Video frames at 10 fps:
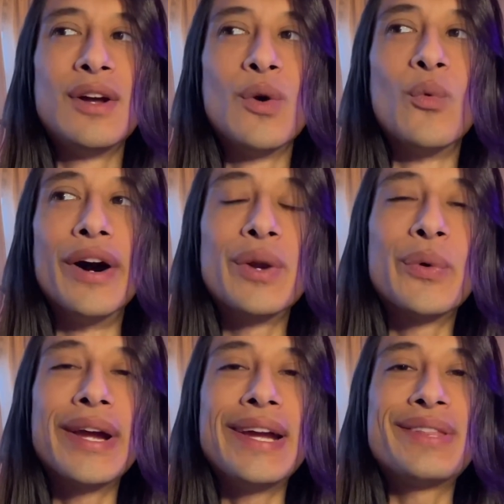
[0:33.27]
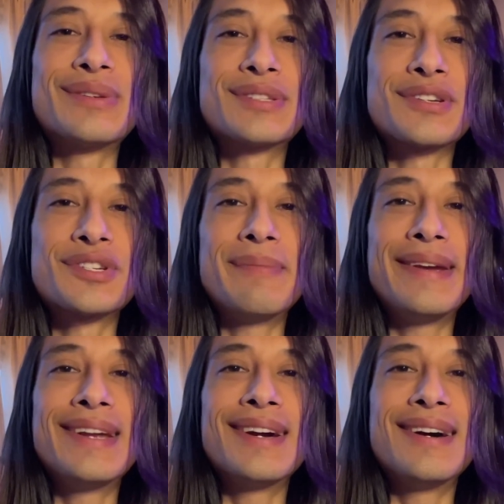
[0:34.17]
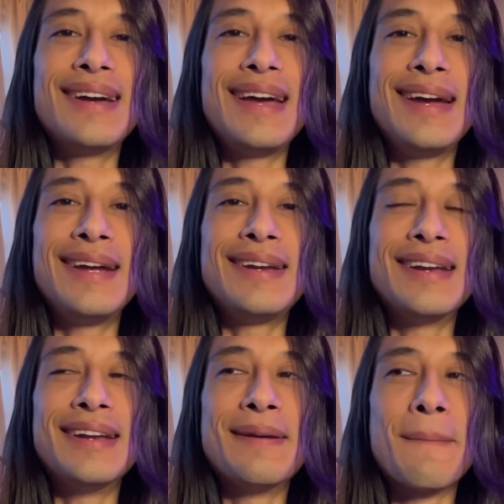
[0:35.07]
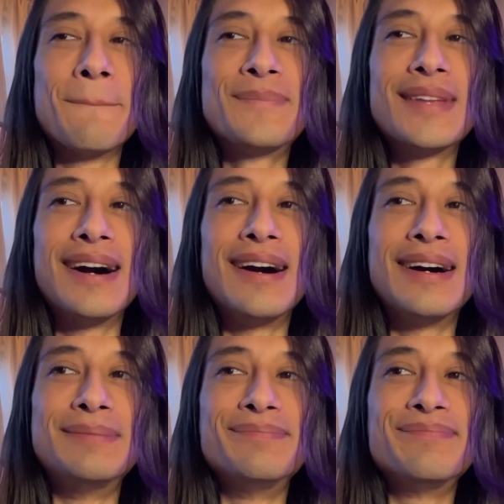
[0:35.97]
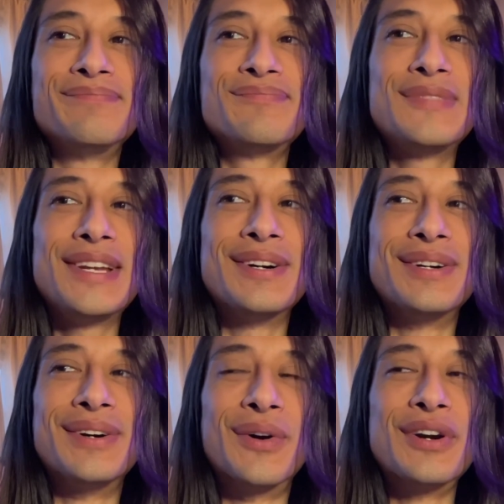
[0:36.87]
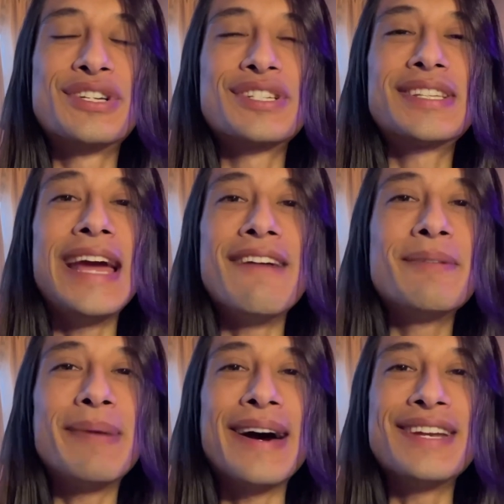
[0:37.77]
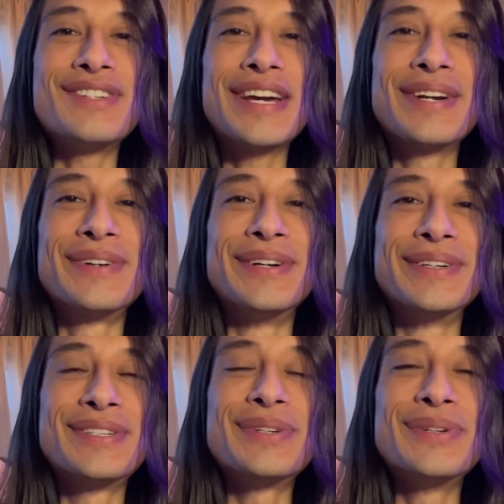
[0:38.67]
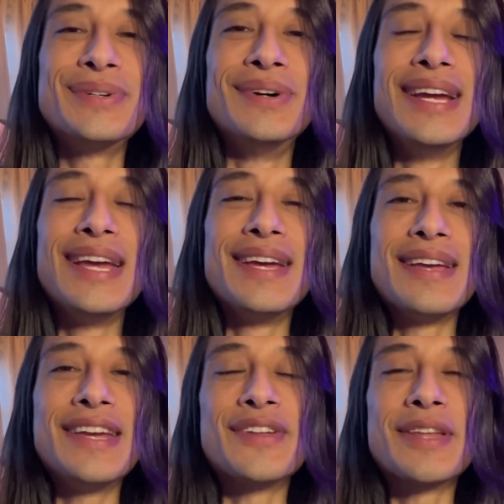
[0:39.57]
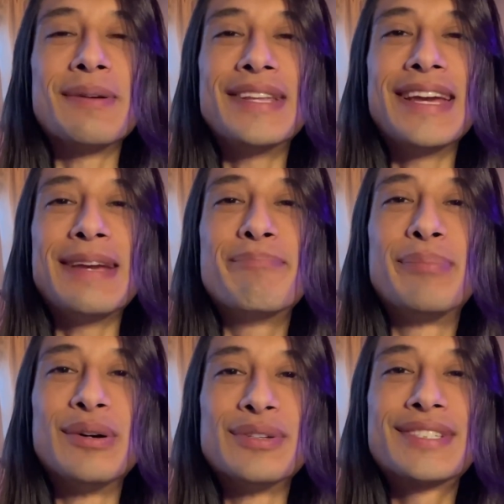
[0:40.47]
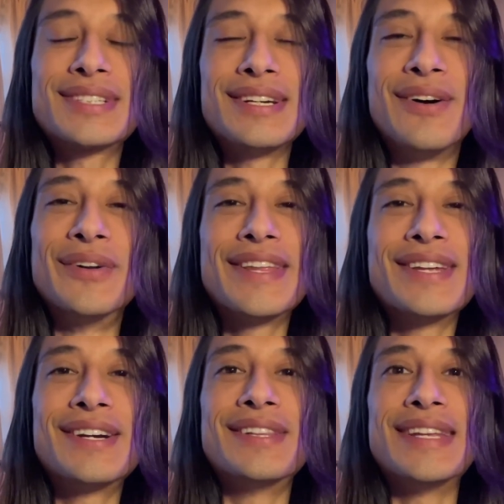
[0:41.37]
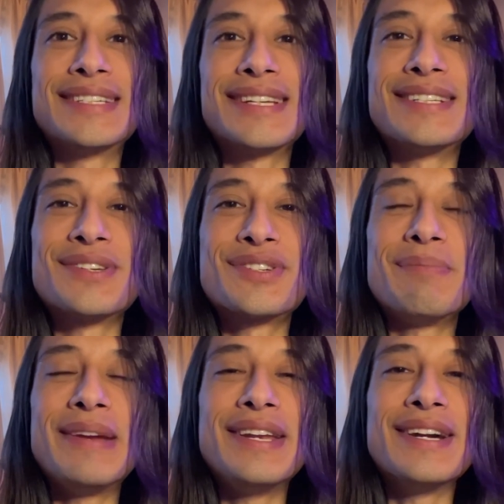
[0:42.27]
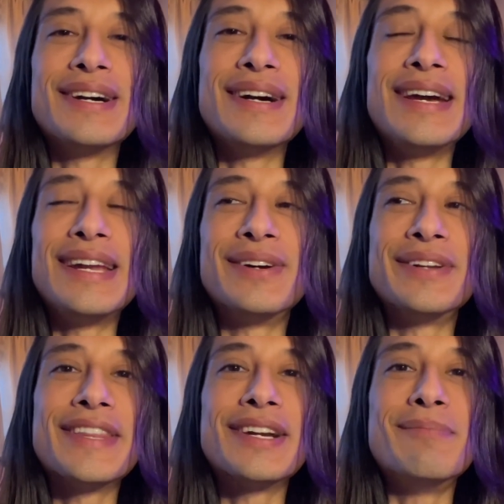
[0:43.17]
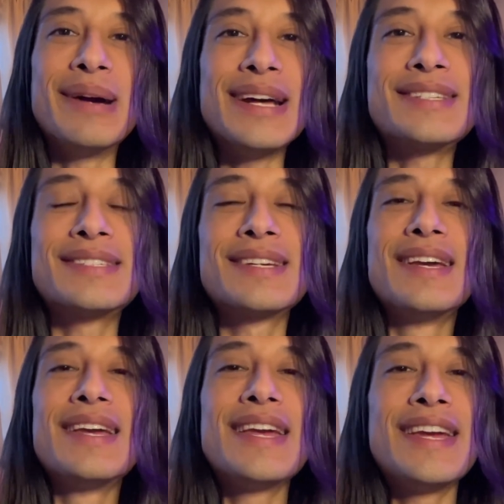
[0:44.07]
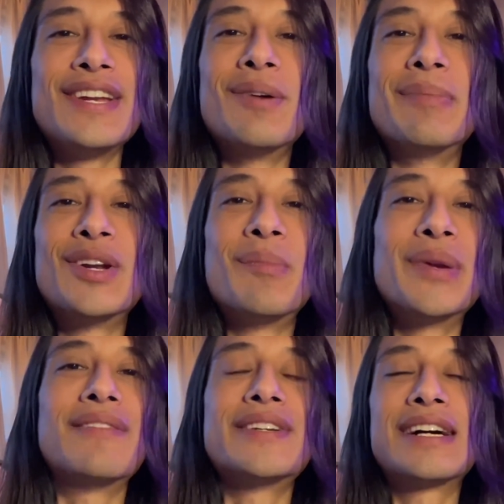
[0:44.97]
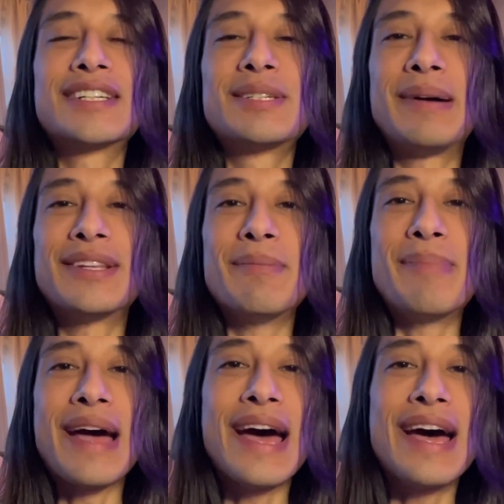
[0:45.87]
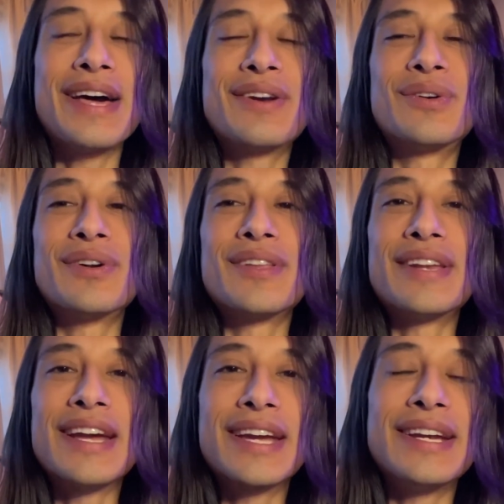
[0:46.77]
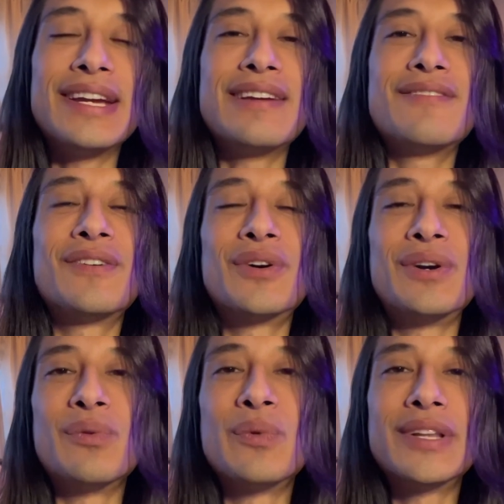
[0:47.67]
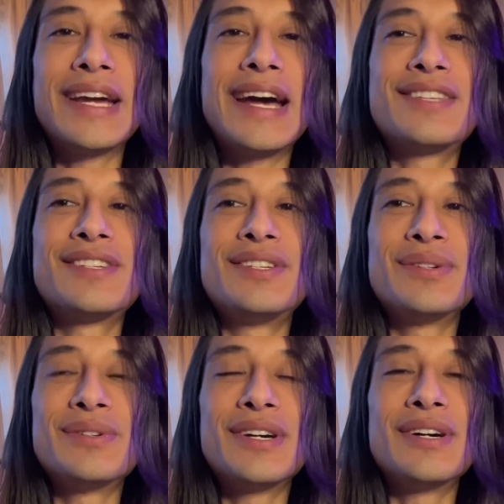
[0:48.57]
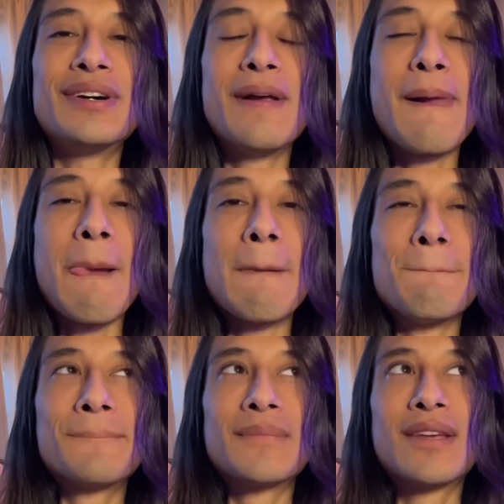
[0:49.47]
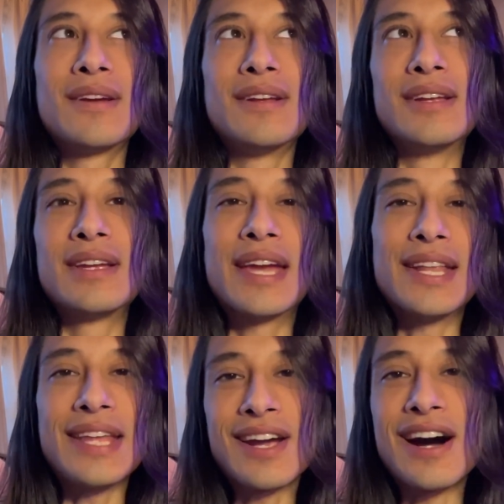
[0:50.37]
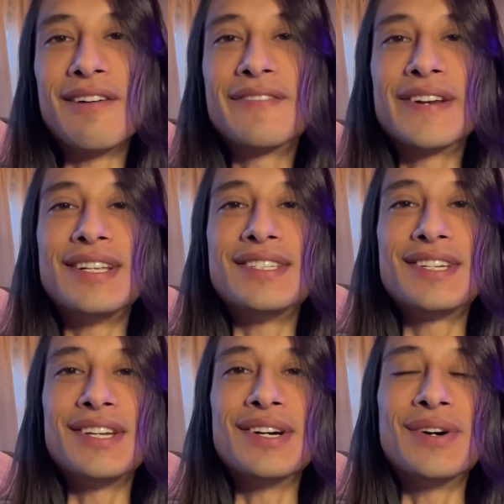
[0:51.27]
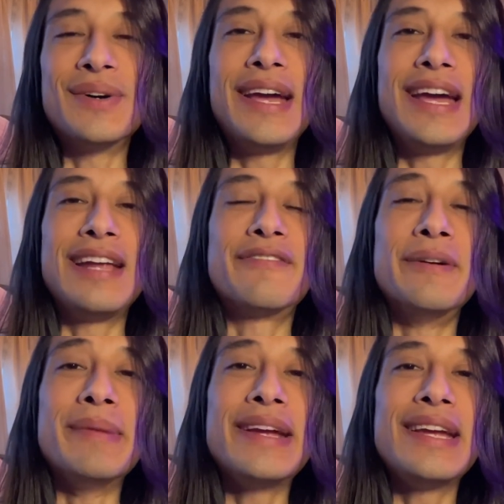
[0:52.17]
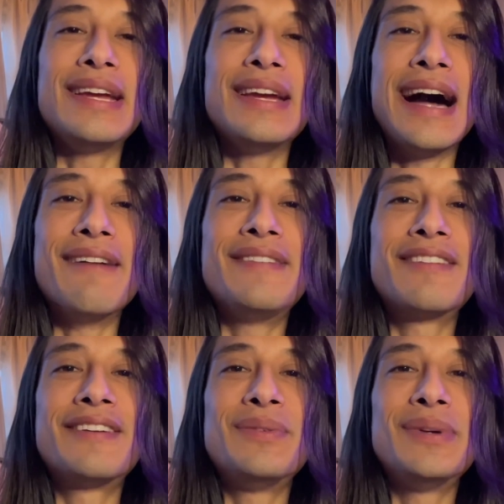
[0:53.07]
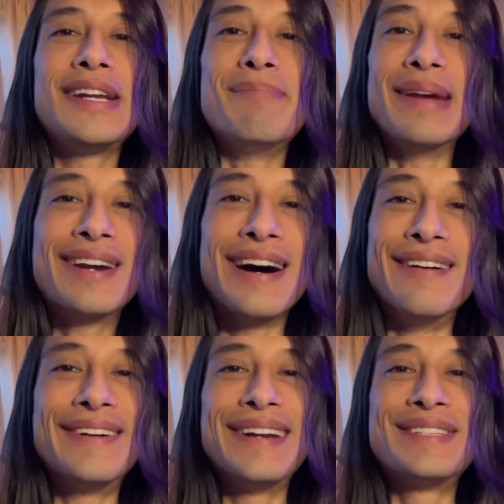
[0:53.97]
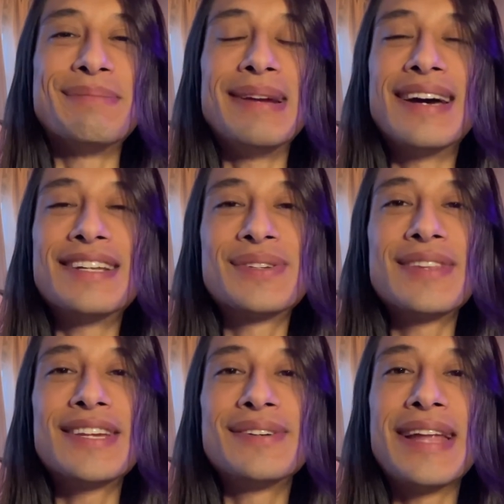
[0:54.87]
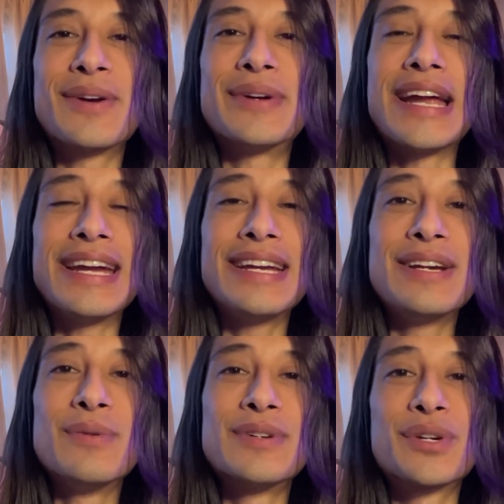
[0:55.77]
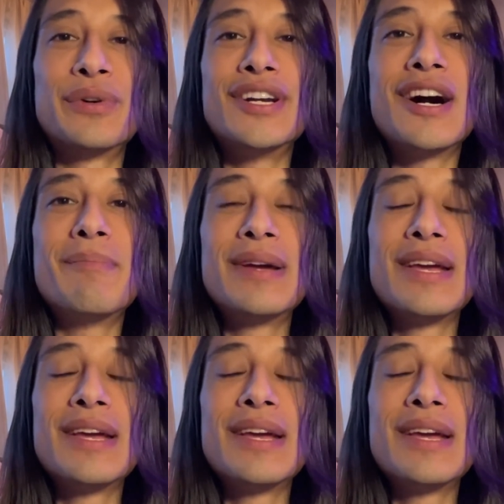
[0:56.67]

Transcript: one way through social media and or just everybody in general too. They post only the good things on social media and only their best, but nobody ever talks about the bad or the negative or what they had to do to get that confidence. And for me, I've never really been confident, to be honest with you. Like when I was growing up,